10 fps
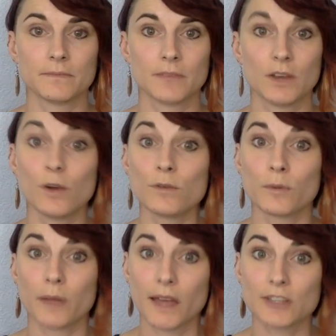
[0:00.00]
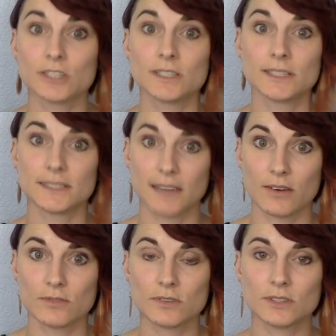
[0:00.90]
An overreaction to
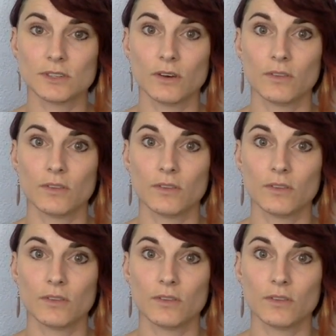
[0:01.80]
sound. So